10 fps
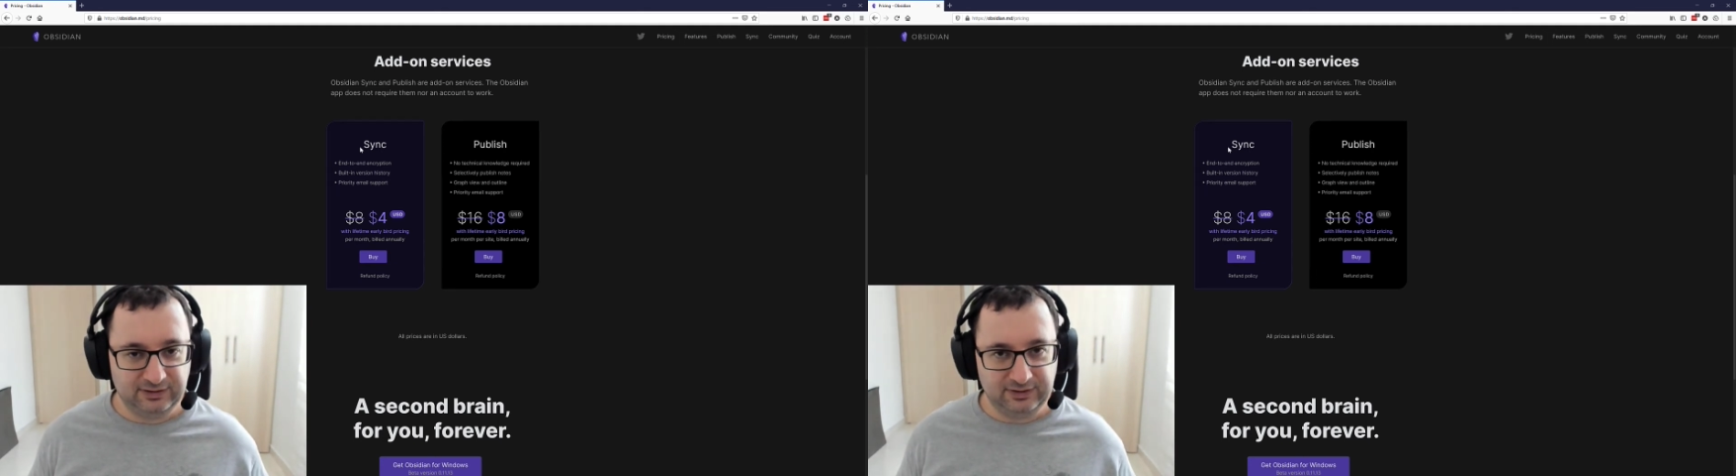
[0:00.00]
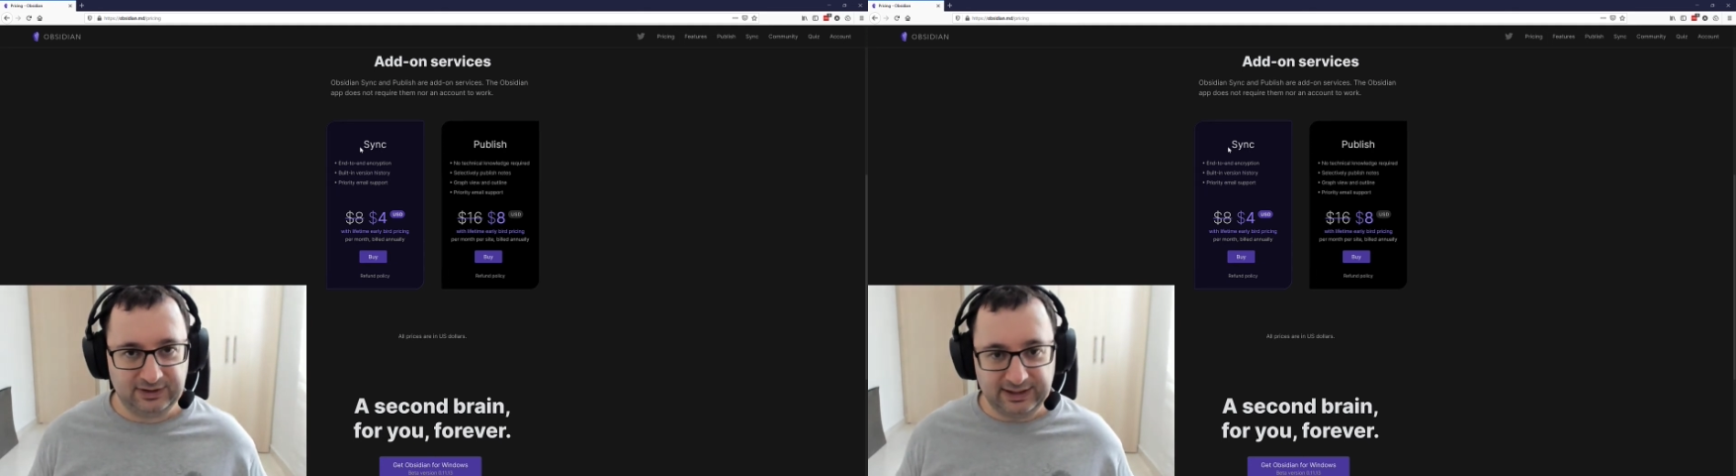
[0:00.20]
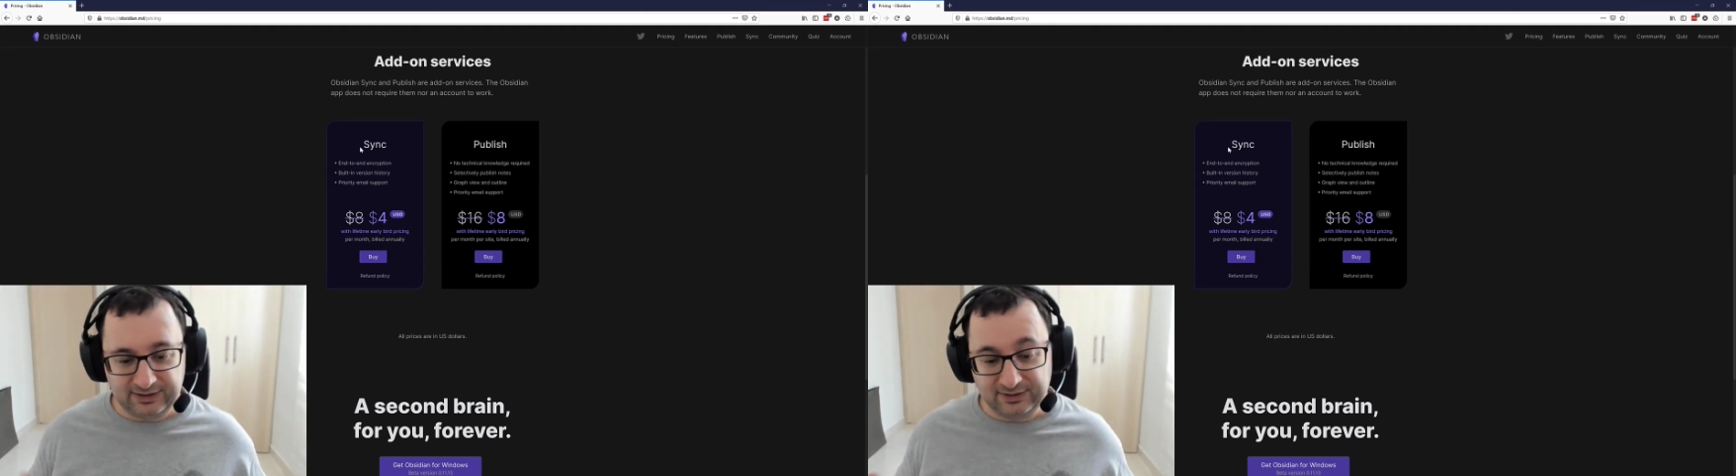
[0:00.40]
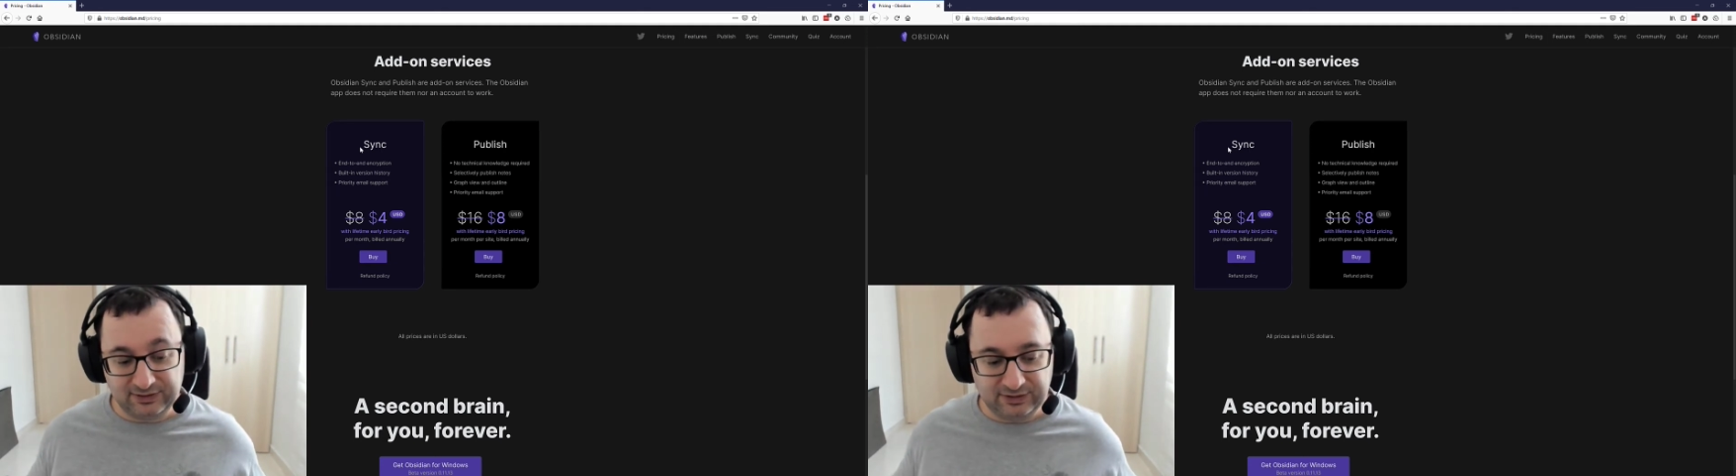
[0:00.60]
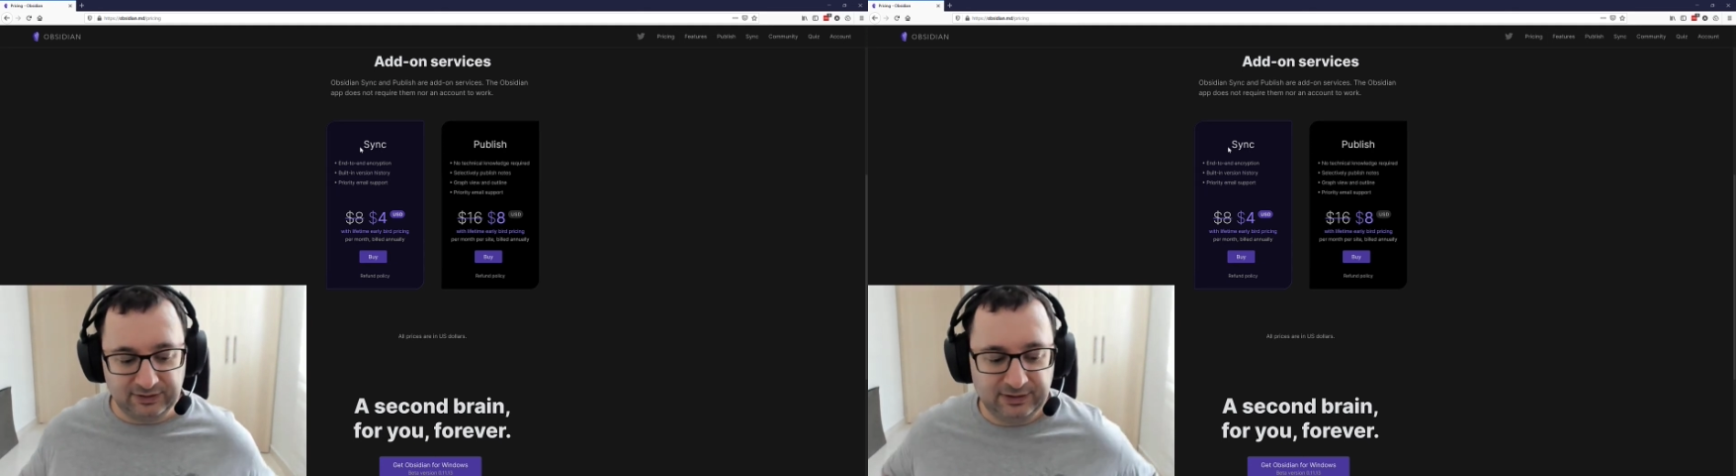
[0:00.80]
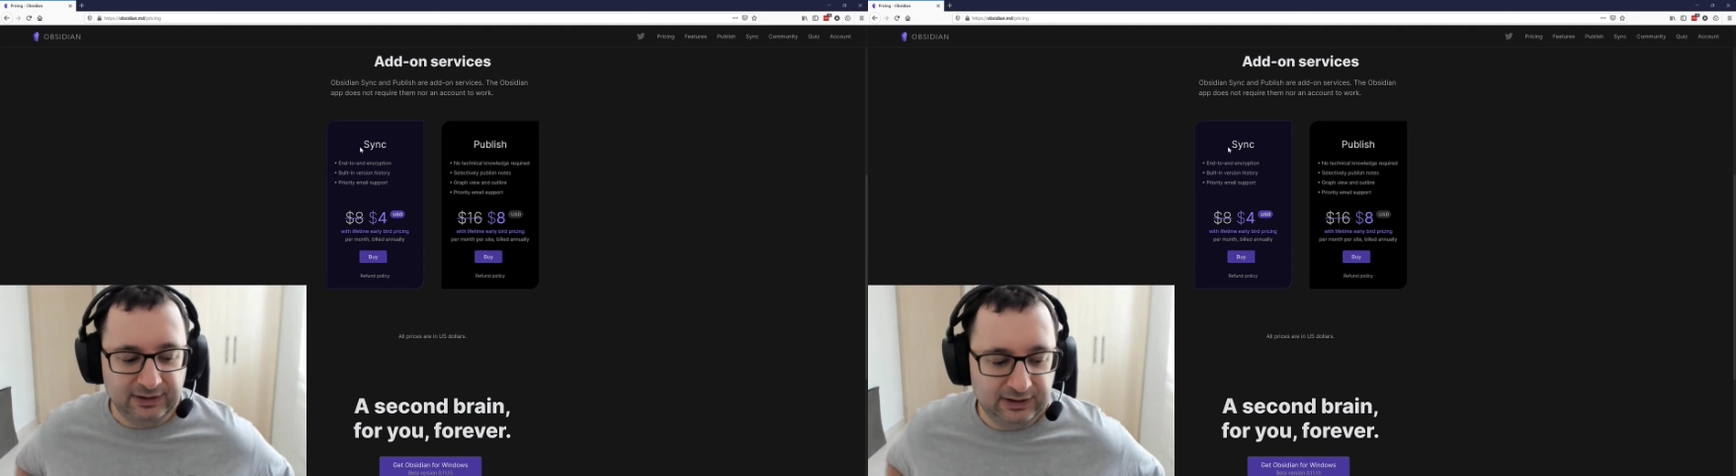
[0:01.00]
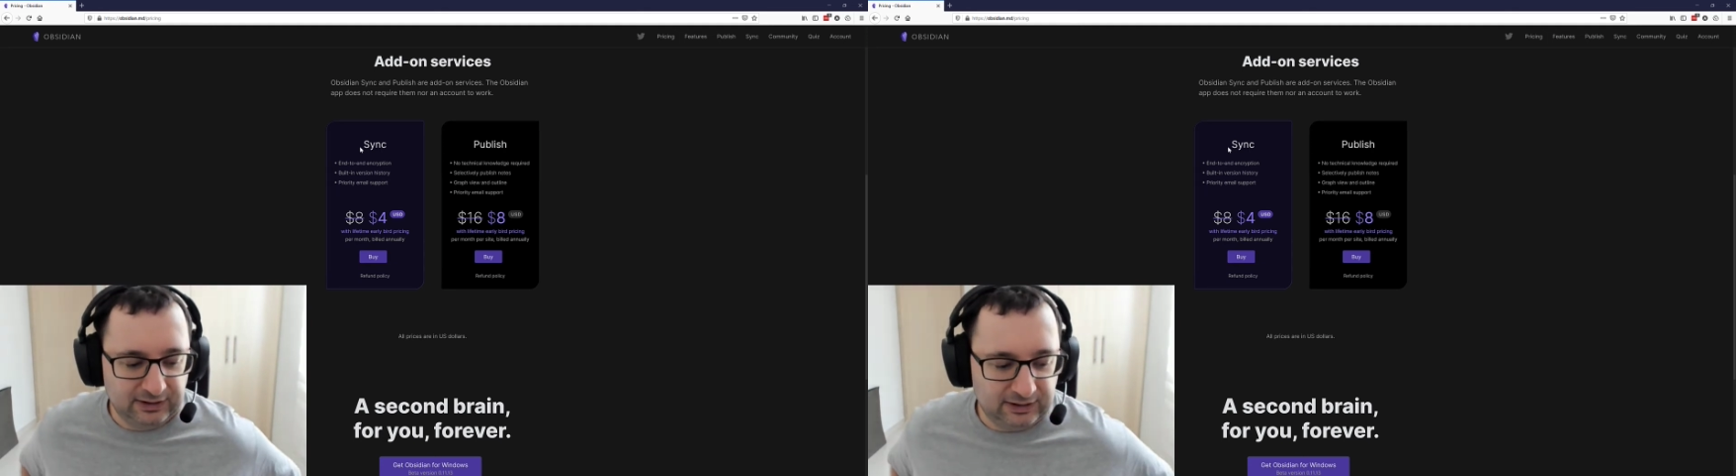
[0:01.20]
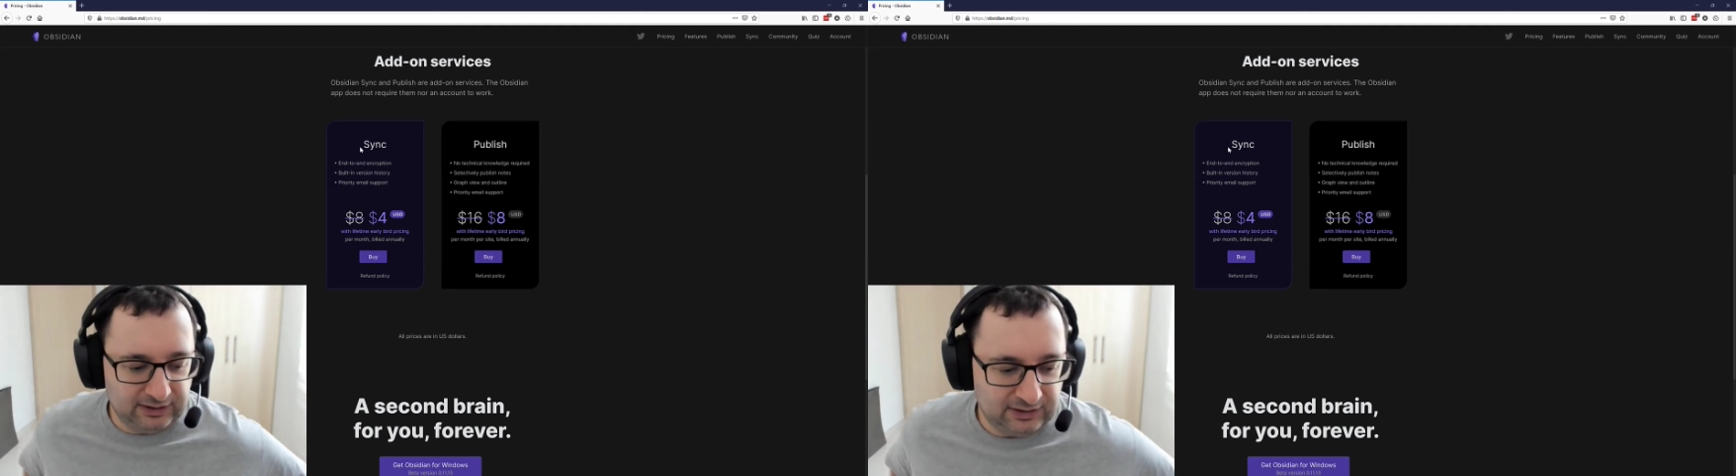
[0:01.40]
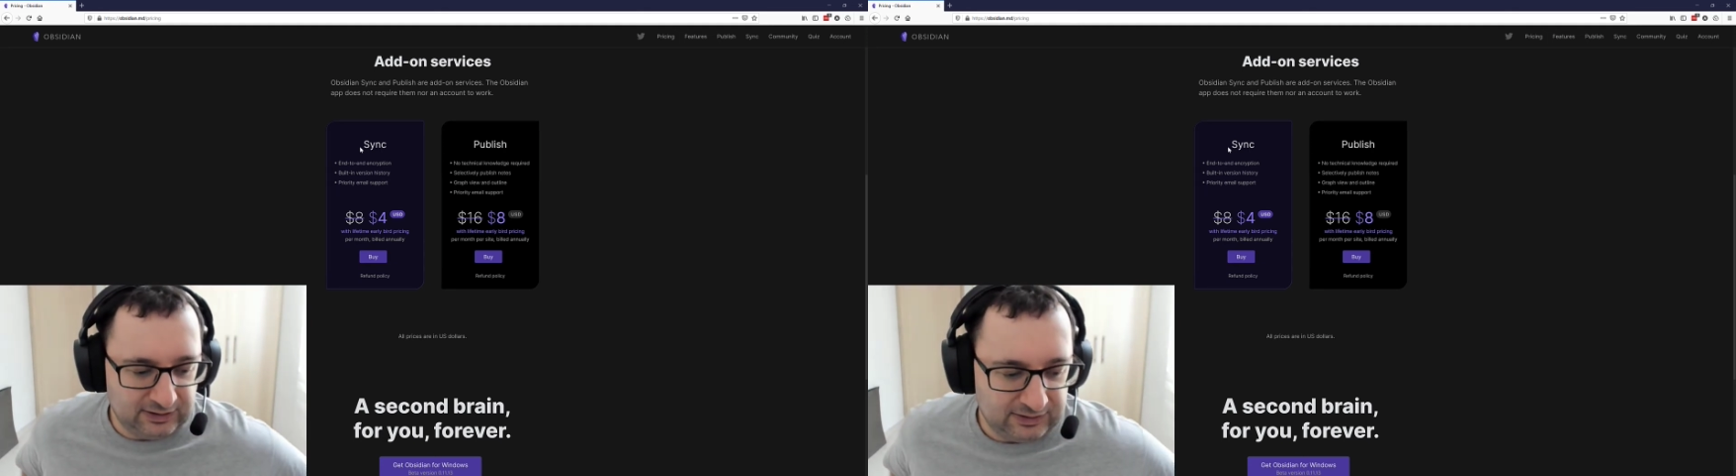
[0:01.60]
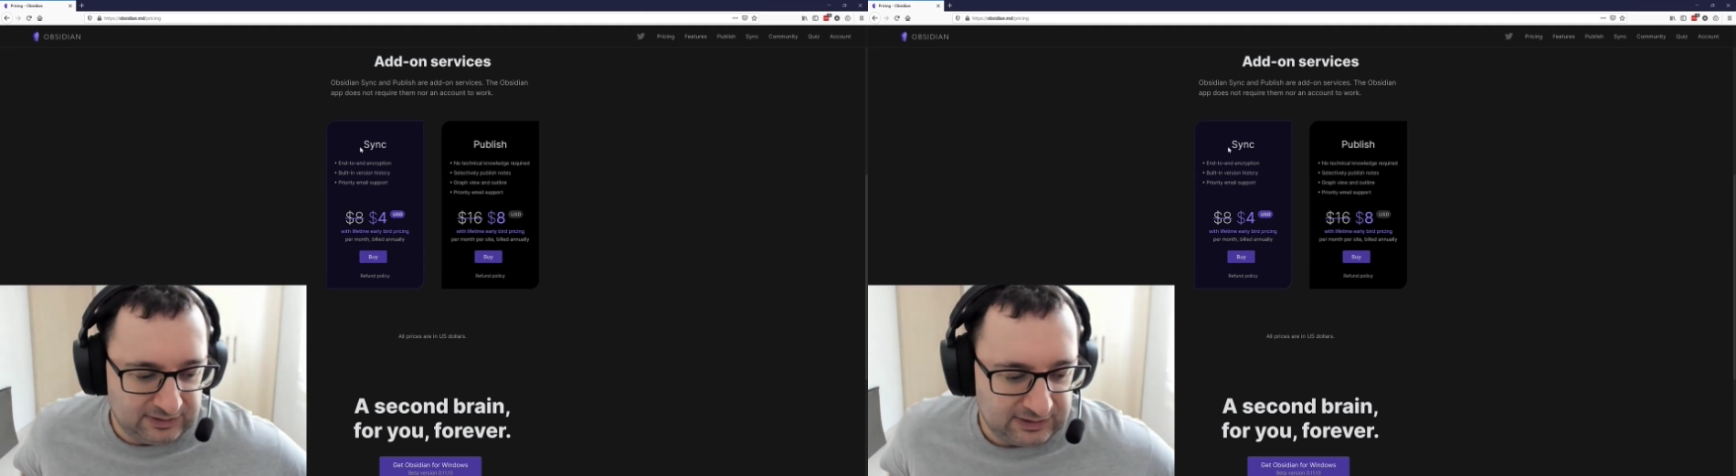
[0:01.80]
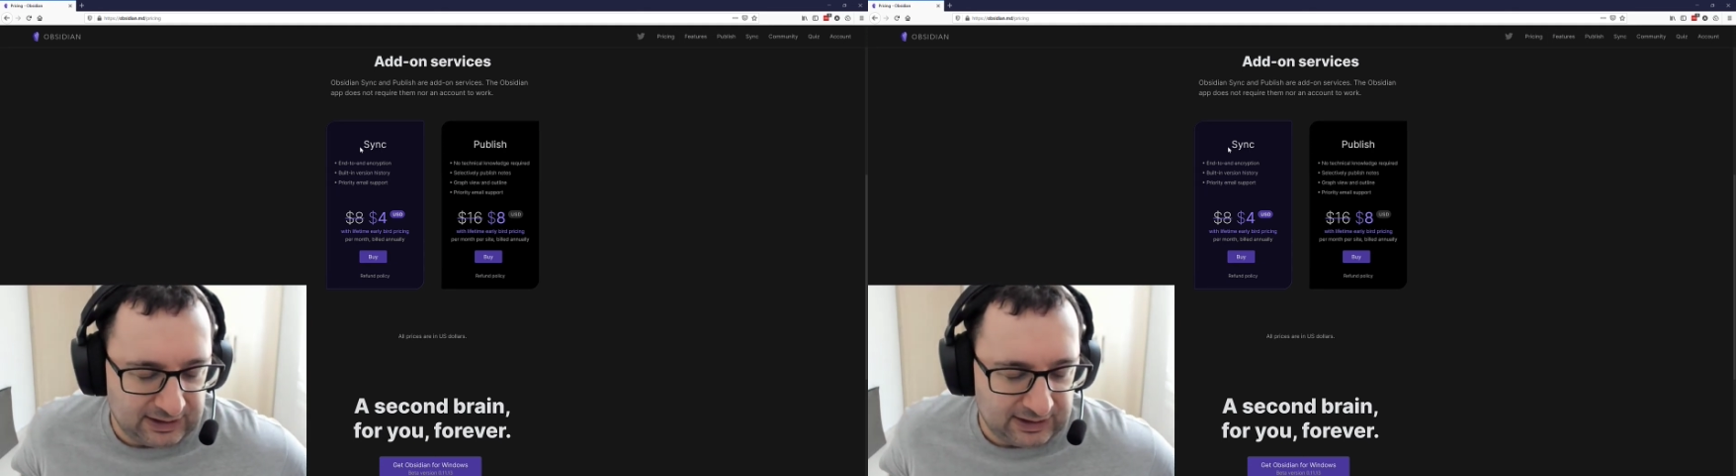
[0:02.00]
data store? And